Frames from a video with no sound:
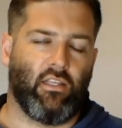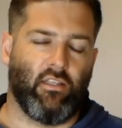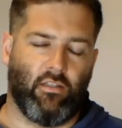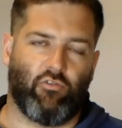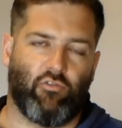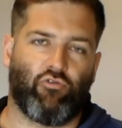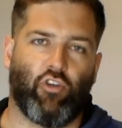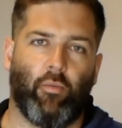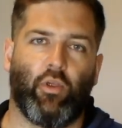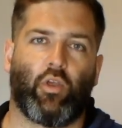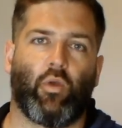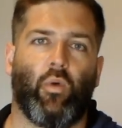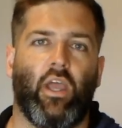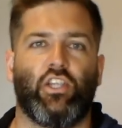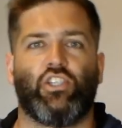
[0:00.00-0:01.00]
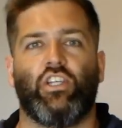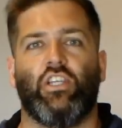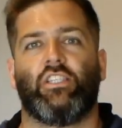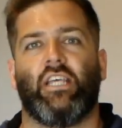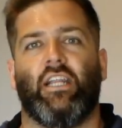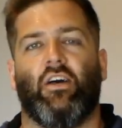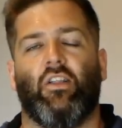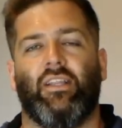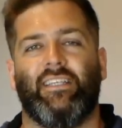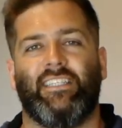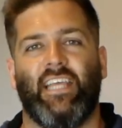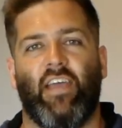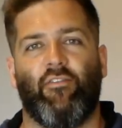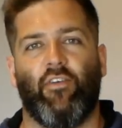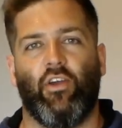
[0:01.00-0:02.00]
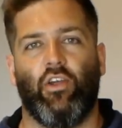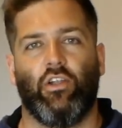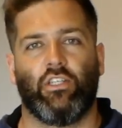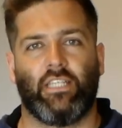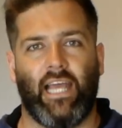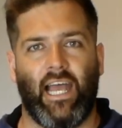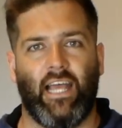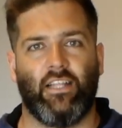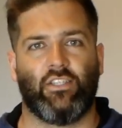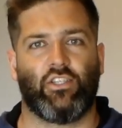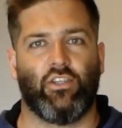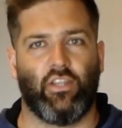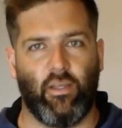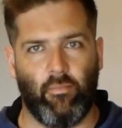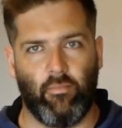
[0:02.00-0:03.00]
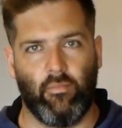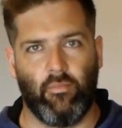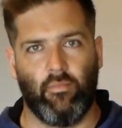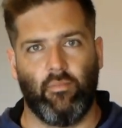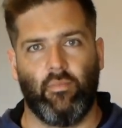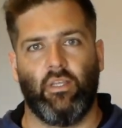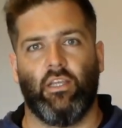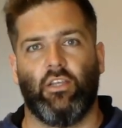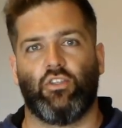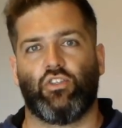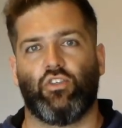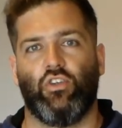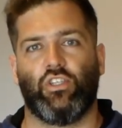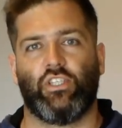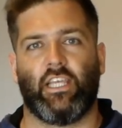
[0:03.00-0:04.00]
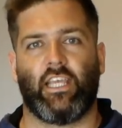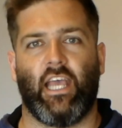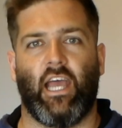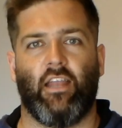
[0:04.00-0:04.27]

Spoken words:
drop your questions and I'll endeavour to answer them as soon as I can.